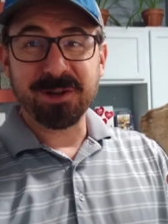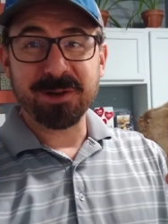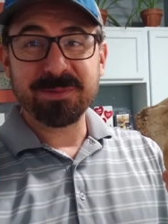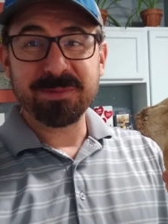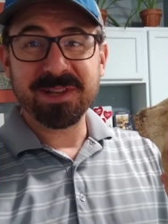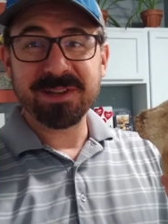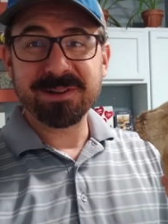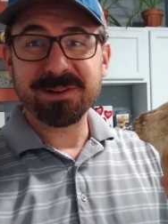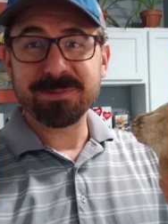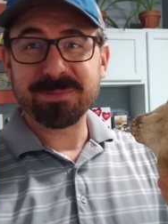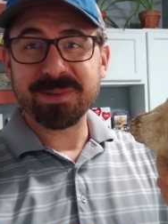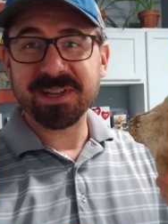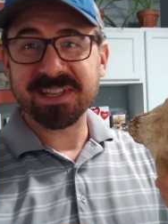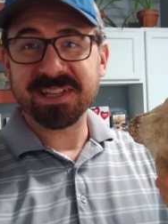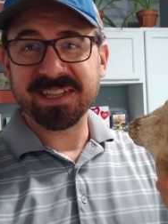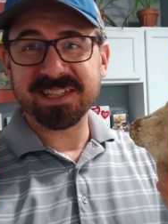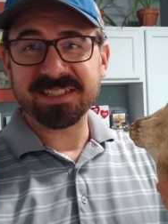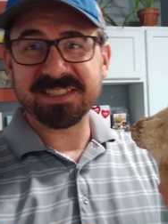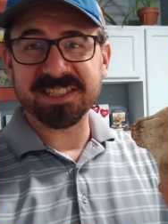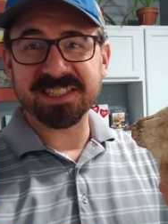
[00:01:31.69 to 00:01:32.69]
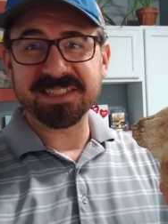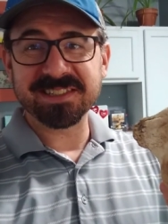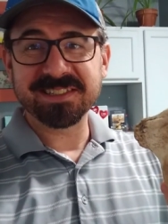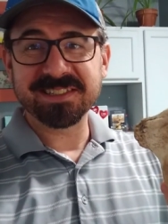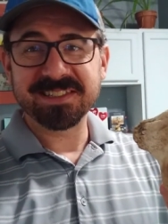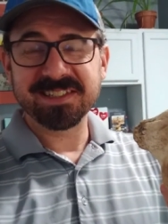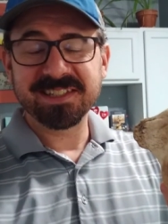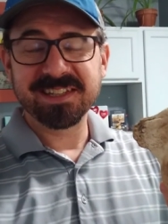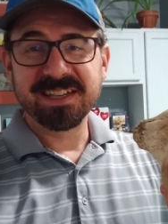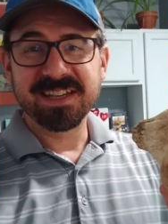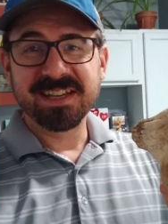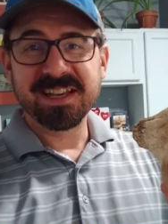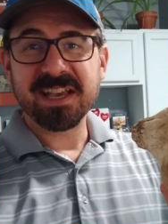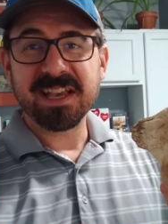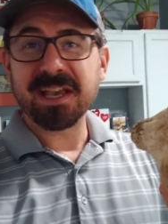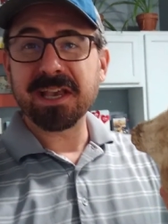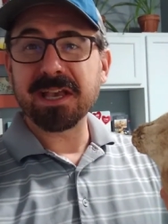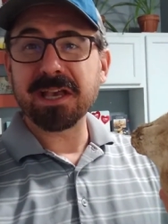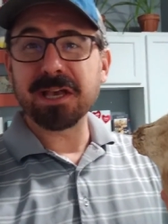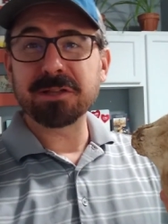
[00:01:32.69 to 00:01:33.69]
I'm here in my kitchen,
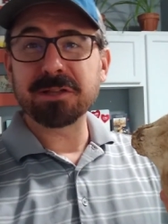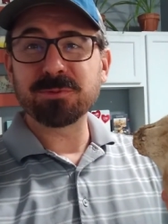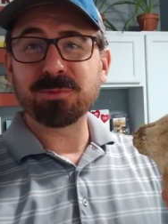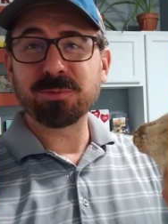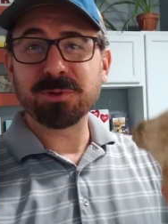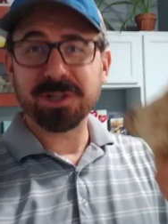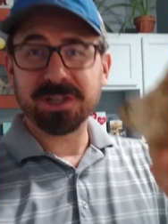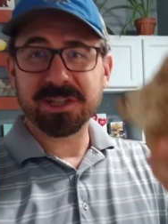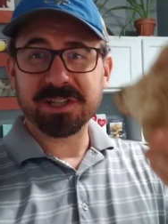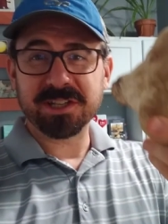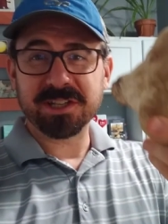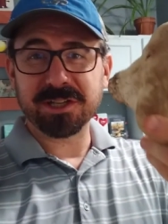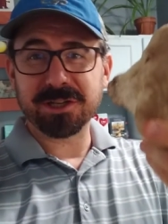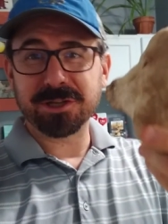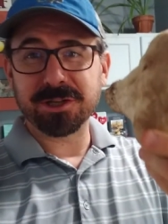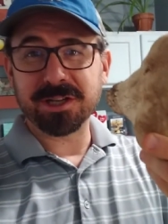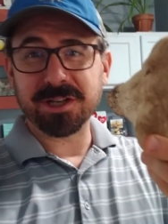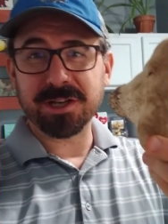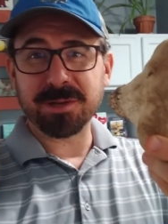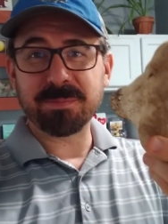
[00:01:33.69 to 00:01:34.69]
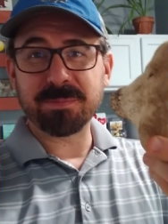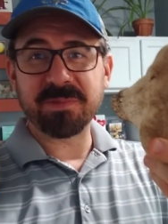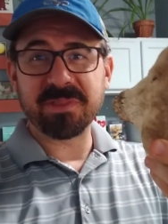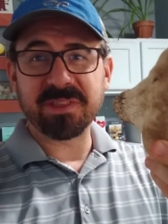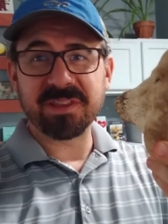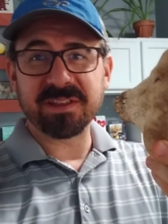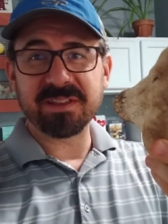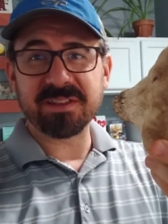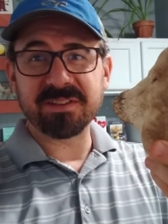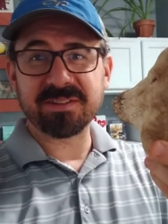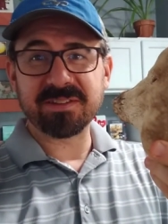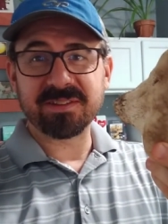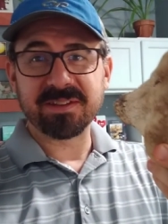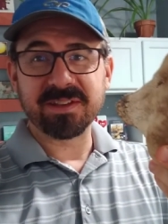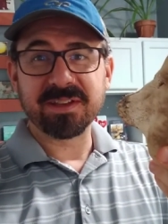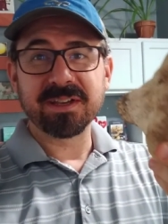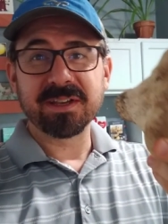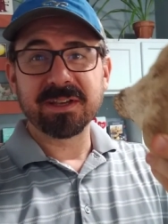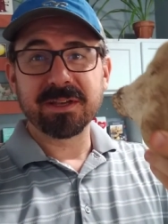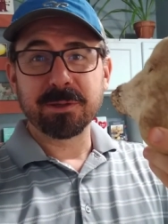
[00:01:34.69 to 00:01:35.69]
and we're gonna cook up this
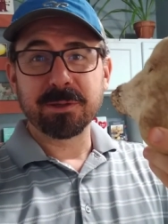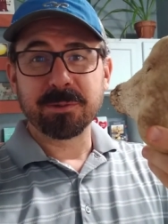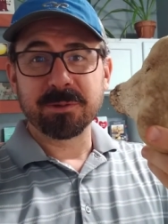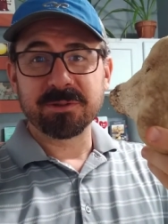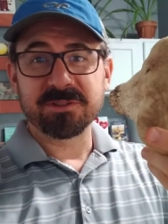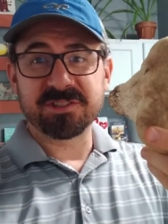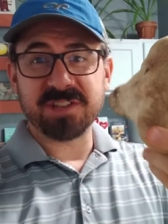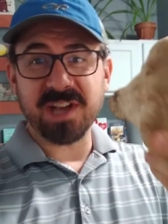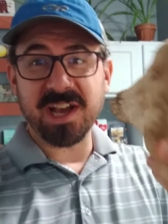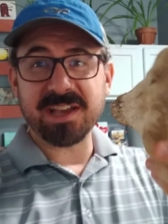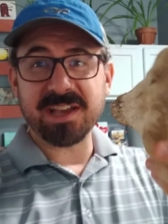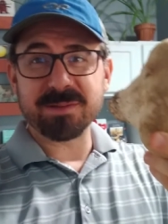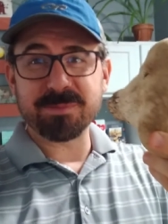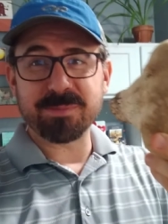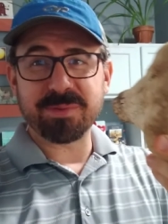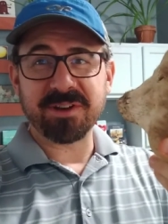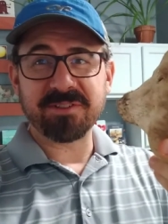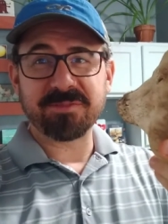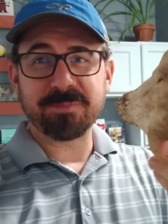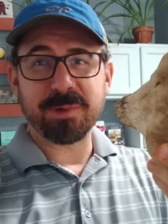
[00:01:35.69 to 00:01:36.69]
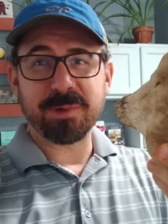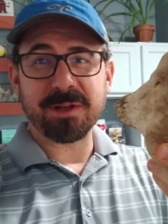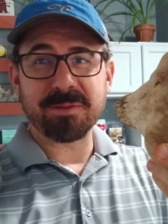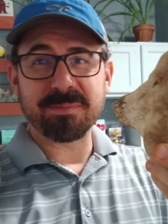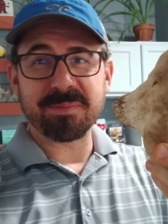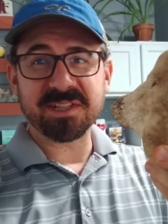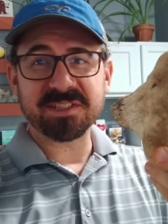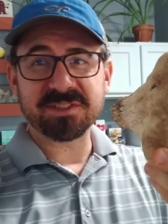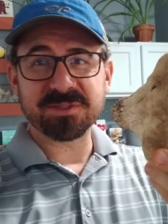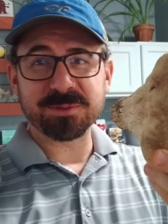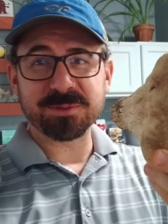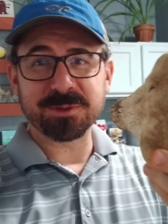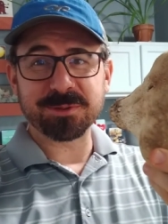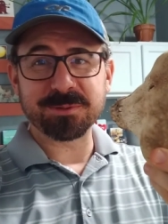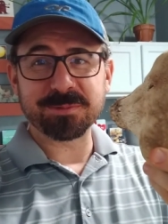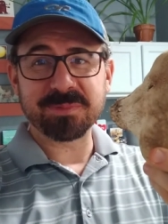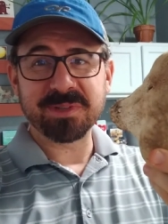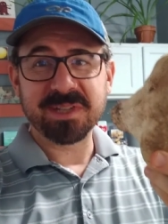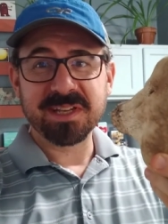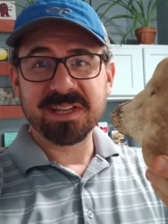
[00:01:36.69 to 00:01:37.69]
giant puffball
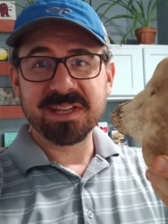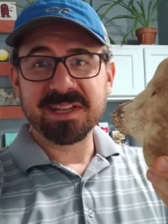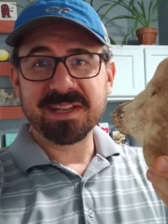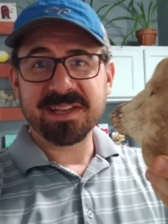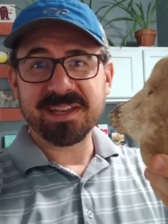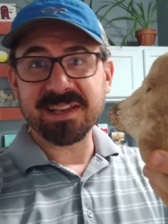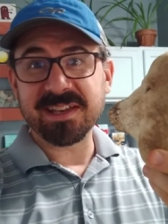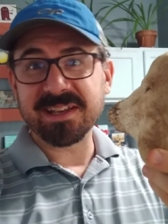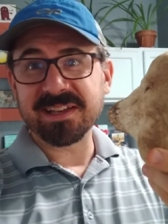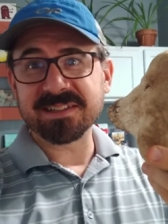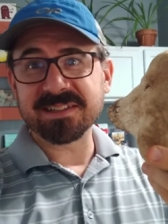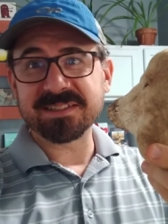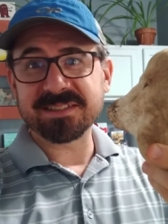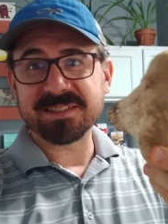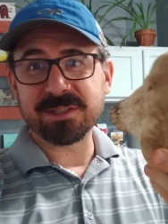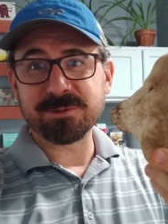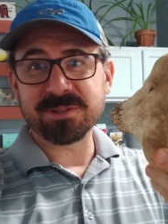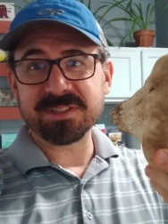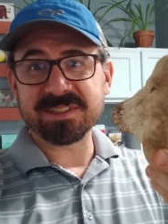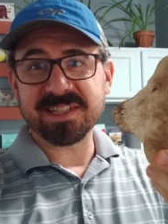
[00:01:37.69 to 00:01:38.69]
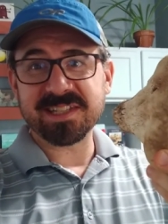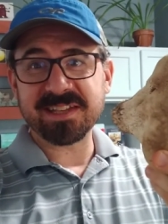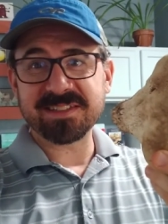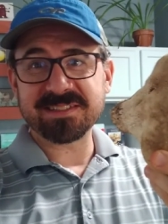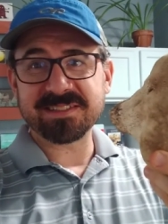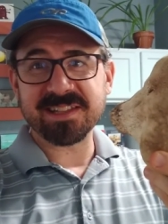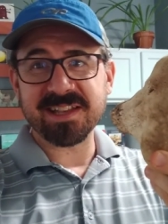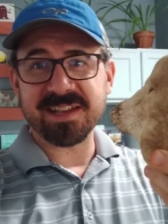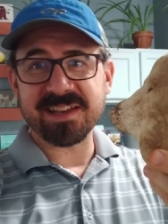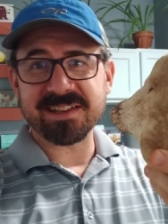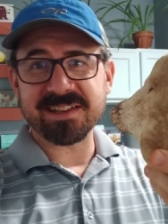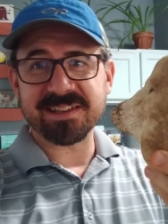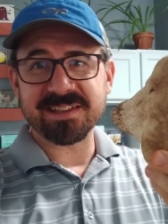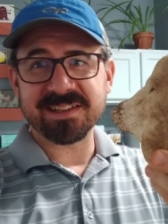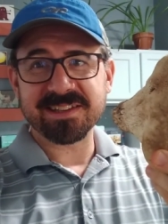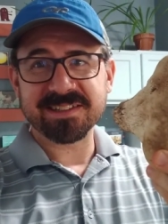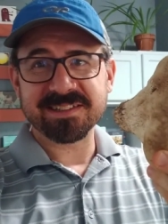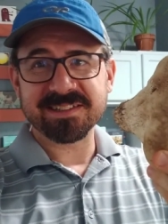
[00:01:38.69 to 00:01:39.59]
mushroom and see what it tastes like.